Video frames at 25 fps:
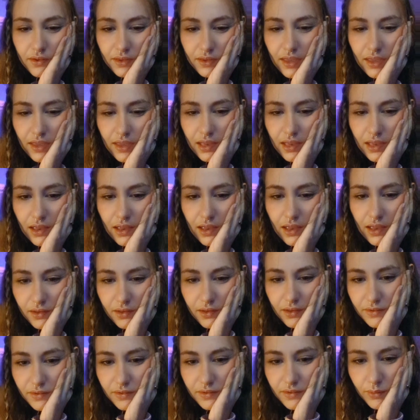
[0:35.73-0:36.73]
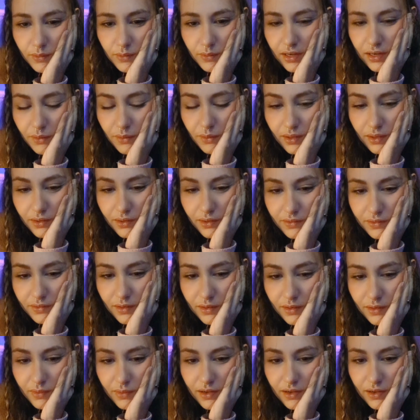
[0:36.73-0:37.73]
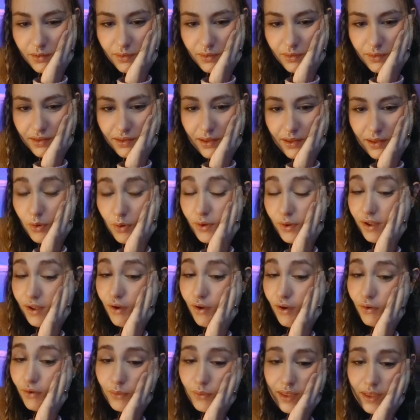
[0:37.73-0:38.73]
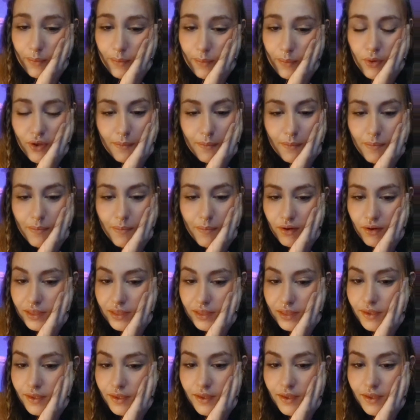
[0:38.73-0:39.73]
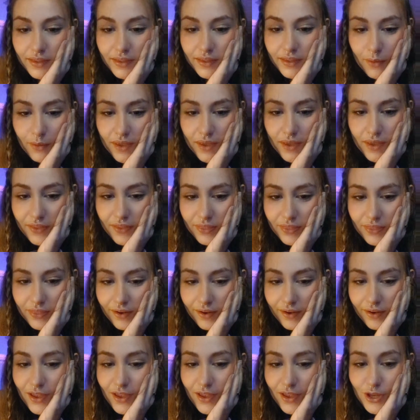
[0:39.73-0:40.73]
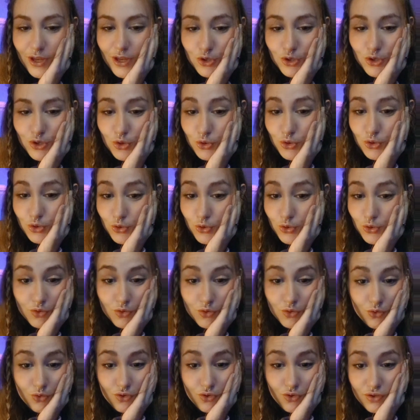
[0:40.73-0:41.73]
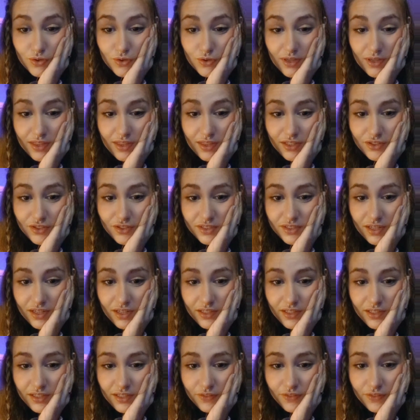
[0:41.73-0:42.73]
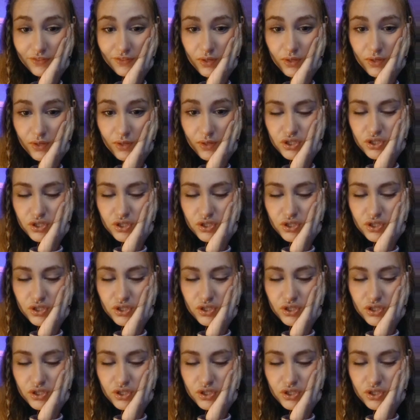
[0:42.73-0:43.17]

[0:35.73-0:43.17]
Yeah, yeah. Send one anyway. Send one anyway. I'm going all the way up. Okay, barely. Okay, we got there. Do do do do do. I think I just got kicked off the Quidditch